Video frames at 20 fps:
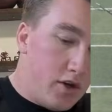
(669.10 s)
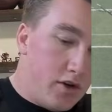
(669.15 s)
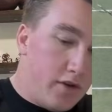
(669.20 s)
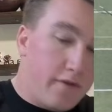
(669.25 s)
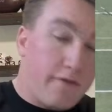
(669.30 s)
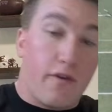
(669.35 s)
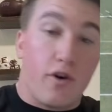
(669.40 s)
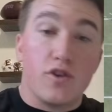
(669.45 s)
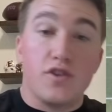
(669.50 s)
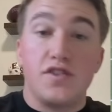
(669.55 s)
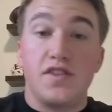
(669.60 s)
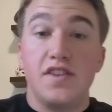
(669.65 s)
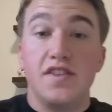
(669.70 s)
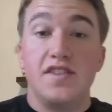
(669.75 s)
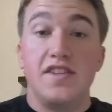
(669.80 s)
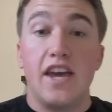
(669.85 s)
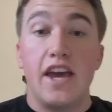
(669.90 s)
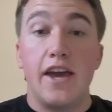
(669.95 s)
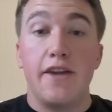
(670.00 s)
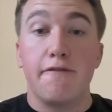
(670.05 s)
1st
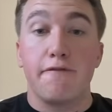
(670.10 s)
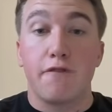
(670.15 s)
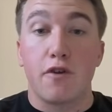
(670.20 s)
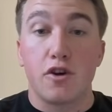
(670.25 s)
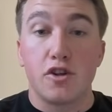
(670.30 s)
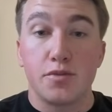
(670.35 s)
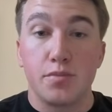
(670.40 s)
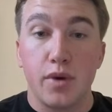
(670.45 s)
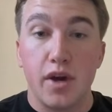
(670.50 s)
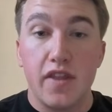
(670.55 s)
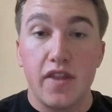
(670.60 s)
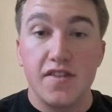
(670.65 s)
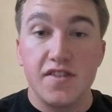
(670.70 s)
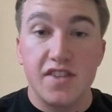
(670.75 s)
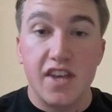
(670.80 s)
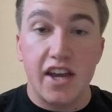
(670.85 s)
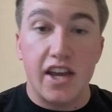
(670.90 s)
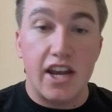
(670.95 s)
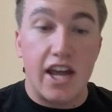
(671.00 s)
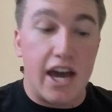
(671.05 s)
and 10, first play of the
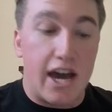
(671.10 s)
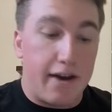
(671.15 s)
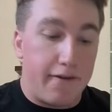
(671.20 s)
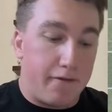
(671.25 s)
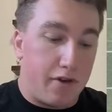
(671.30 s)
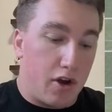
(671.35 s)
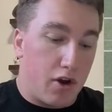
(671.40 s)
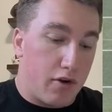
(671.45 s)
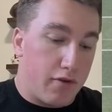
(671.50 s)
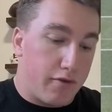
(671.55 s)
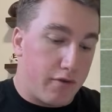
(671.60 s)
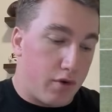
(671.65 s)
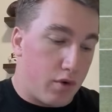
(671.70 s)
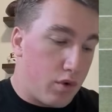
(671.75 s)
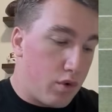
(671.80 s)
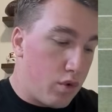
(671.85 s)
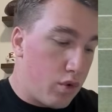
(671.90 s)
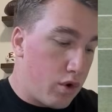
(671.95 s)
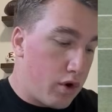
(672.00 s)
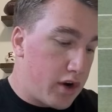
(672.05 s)
second half here for
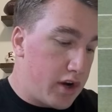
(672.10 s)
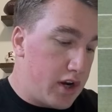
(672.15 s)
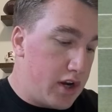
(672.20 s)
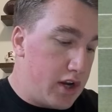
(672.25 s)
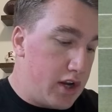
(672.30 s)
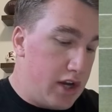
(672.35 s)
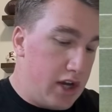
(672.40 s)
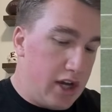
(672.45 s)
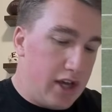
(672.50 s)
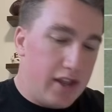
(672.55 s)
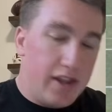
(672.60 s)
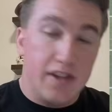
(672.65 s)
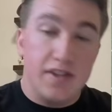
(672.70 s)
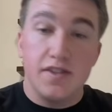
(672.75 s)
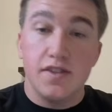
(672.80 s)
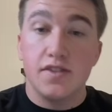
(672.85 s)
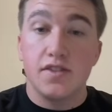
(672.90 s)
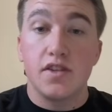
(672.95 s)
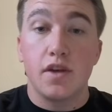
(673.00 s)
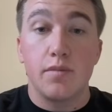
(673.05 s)
Oregon. This
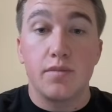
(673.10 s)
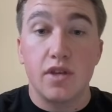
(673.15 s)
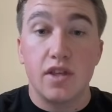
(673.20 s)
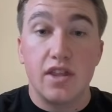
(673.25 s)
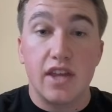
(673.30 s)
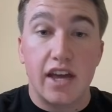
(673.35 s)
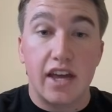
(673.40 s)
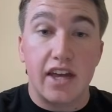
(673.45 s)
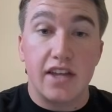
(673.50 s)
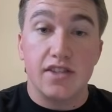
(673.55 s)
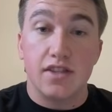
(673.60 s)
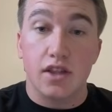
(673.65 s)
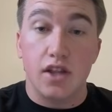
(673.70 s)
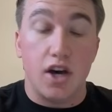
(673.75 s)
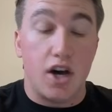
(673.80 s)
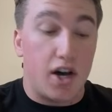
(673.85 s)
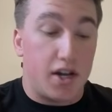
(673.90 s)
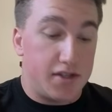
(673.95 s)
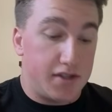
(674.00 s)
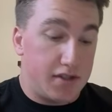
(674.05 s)
is something that gets
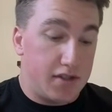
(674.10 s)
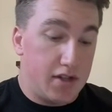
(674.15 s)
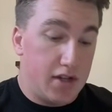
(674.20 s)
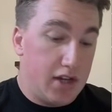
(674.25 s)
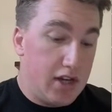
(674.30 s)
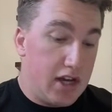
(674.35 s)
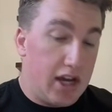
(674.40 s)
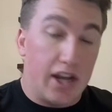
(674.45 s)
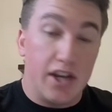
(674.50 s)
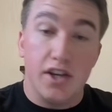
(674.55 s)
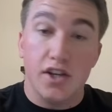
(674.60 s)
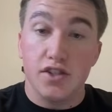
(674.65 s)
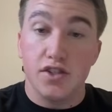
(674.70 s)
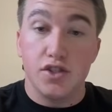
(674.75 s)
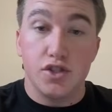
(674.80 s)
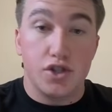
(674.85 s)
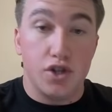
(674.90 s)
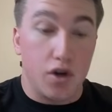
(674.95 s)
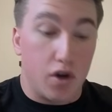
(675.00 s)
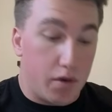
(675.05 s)
lost and doesn't
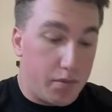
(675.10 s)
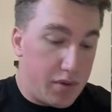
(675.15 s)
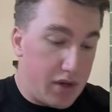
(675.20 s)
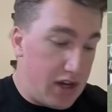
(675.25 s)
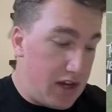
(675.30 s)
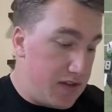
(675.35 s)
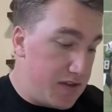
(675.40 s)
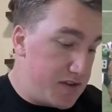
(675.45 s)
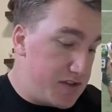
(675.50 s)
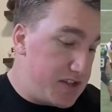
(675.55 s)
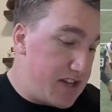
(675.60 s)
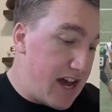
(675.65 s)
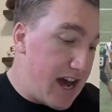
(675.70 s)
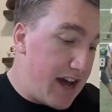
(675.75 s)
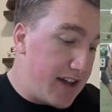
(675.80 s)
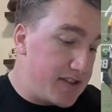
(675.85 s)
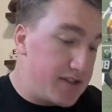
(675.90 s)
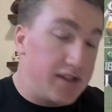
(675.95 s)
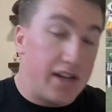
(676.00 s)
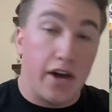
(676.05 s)
show up in the
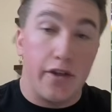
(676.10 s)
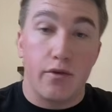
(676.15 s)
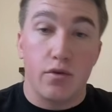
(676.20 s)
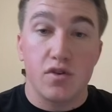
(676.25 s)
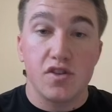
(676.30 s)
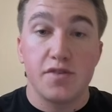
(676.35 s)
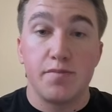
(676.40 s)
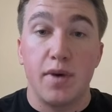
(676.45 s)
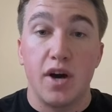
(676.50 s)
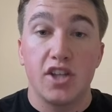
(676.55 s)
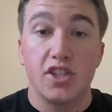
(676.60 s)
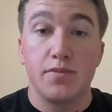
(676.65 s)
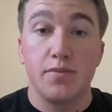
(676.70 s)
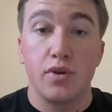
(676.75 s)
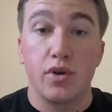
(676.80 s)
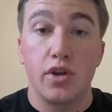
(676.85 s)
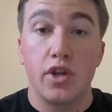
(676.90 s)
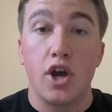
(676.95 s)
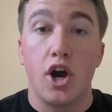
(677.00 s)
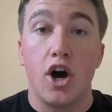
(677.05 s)
stats. Now, the
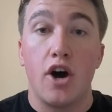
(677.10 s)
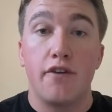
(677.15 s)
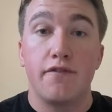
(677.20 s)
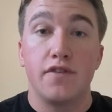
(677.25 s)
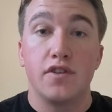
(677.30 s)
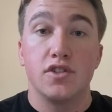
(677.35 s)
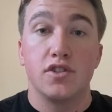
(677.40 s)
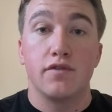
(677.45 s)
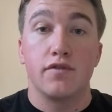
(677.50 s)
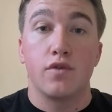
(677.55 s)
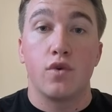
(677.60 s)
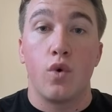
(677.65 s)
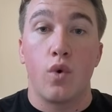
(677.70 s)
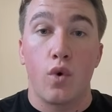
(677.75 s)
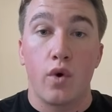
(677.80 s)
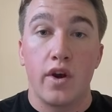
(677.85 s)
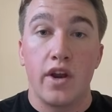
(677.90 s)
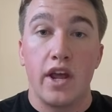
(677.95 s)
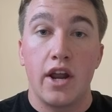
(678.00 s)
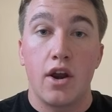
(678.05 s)
responsibility offensive
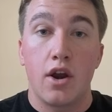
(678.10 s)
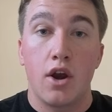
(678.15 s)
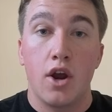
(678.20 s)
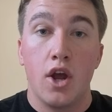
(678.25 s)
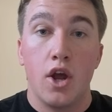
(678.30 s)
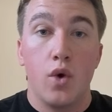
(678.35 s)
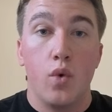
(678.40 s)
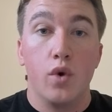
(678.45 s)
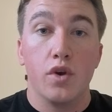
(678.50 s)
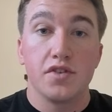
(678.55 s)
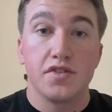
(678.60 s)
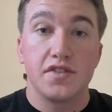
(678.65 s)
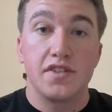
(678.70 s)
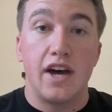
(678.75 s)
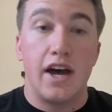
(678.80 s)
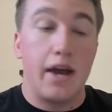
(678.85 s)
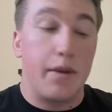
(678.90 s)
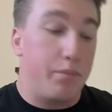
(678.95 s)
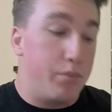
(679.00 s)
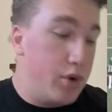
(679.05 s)
coordinator Will
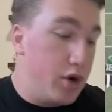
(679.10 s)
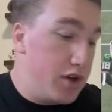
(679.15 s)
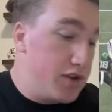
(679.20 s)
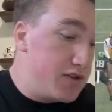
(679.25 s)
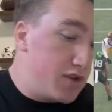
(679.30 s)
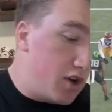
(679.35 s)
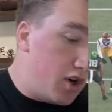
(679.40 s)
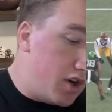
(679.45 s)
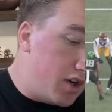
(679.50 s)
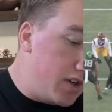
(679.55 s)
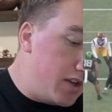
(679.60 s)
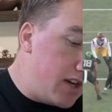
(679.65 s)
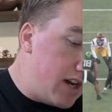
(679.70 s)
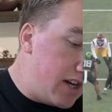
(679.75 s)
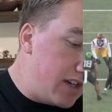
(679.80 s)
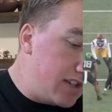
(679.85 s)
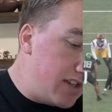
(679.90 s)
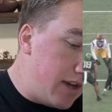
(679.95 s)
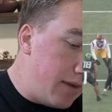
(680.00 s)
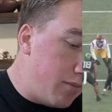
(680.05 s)
Stein puts on
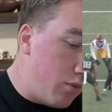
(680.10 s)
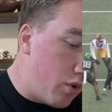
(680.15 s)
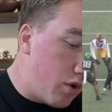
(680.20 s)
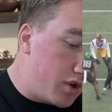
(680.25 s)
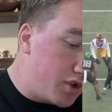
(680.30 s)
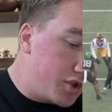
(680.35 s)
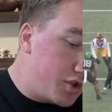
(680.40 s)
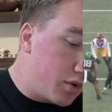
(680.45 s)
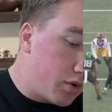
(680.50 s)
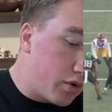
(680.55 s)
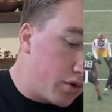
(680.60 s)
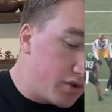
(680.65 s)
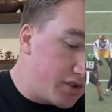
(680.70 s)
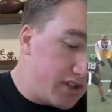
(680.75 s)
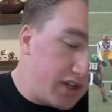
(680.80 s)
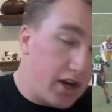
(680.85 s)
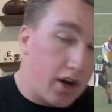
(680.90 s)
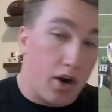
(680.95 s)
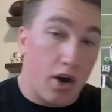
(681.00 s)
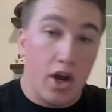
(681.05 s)
Dante Moore's shoulders
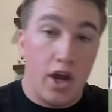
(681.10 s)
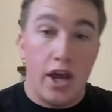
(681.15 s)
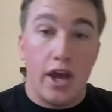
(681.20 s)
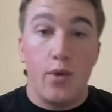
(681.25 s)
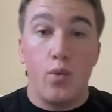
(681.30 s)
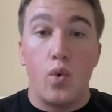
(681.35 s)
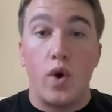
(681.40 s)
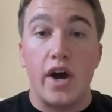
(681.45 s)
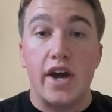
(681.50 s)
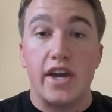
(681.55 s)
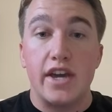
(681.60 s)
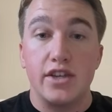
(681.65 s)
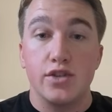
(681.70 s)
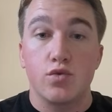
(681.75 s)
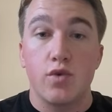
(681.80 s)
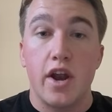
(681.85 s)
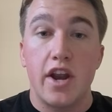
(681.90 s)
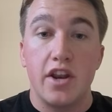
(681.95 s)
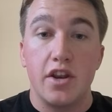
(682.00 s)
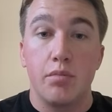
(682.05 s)
here and why he's
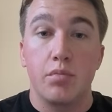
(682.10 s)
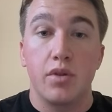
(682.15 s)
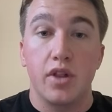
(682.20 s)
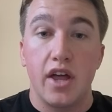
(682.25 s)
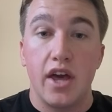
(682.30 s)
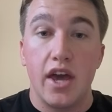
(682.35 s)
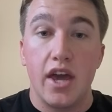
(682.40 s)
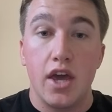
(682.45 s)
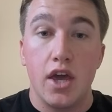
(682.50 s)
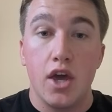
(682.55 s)
ready to play